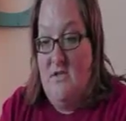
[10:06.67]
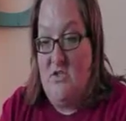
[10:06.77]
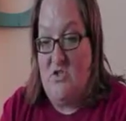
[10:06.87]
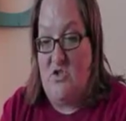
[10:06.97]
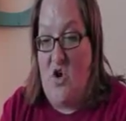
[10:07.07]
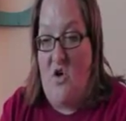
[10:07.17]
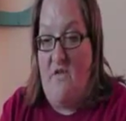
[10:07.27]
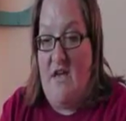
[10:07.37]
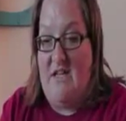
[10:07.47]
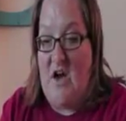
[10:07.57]

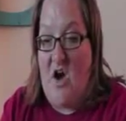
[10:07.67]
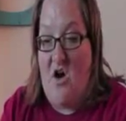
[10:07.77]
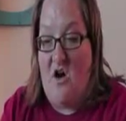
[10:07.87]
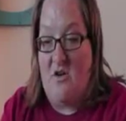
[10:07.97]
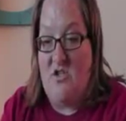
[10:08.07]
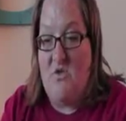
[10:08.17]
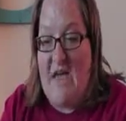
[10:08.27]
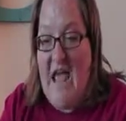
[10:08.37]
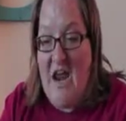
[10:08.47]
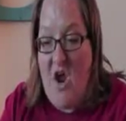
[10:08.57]
"Scurvy dogs, you
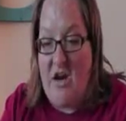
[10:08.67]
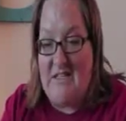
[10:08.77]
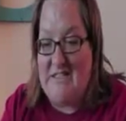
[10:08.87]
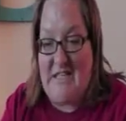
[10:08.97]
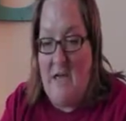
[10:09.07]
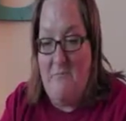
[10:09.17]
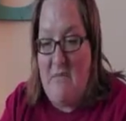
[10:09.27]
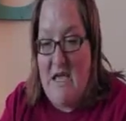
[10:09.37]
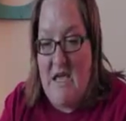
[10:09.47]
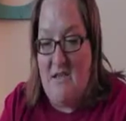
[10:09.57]
cannot escape
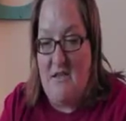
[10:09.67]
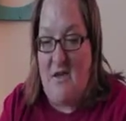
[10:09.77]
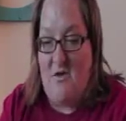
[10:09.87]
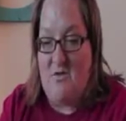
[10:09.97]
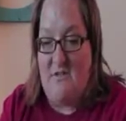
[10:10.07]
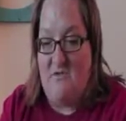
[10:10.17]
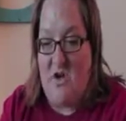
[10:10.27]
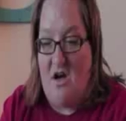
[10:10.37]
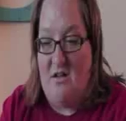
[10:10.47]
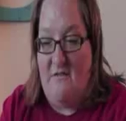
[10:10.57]
me," the ghost of
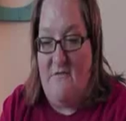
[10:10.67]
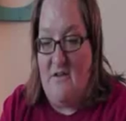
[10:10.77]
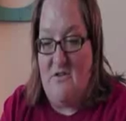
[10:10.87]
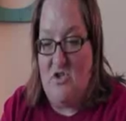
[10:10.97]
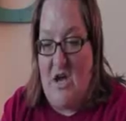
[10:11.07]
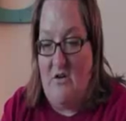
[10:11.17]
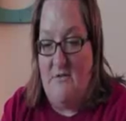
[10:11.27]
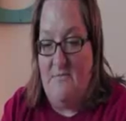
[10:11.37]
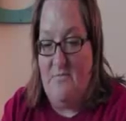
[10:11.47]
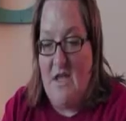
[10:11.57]
Jean Lafitte
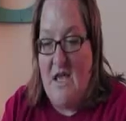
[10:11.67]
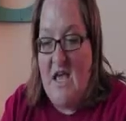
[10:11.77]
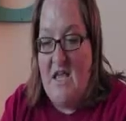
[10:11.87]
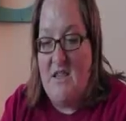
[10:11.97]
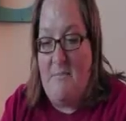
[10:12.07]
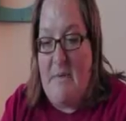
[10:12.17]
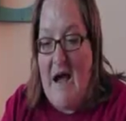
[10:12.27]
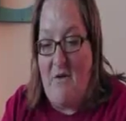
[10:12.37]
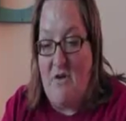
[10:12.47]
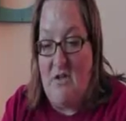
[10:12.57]
shouted. The
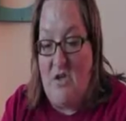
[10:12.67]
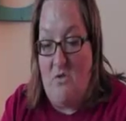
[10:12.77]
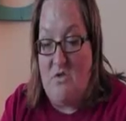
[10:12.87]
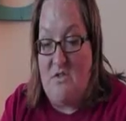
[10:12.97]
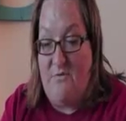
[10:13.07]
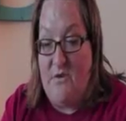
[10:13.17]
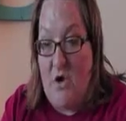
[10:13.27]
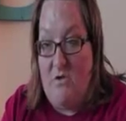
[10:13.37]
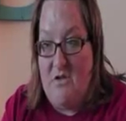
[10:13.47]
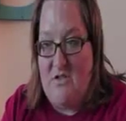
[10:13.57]
pirate ghost
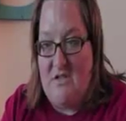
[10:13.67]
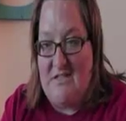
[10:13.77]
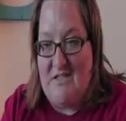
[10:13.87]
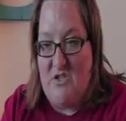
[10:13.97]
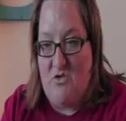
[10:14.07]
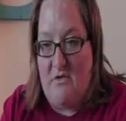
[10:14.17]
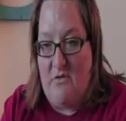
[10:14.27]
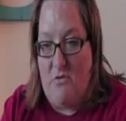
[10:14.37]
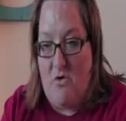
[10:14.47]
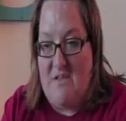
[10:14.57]
floated to the center of
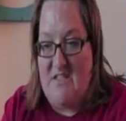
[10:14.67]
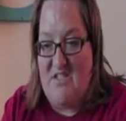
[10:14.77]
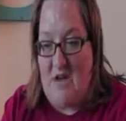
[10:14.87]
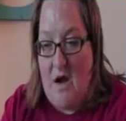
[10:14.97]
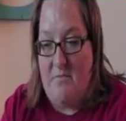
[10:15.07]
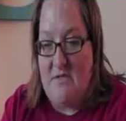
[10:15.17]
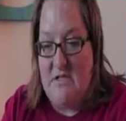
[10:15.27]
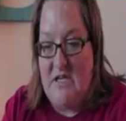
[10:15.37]
the room and stopped.